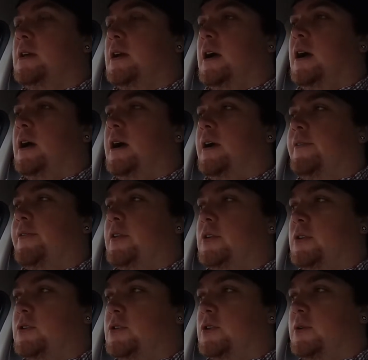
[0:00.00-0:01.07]
for
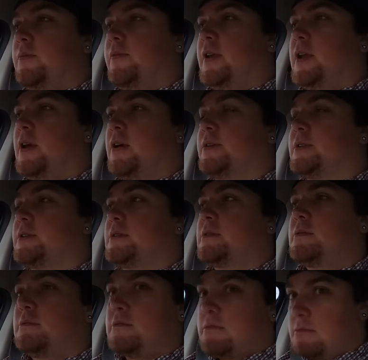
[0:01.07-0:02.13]
YouTube videos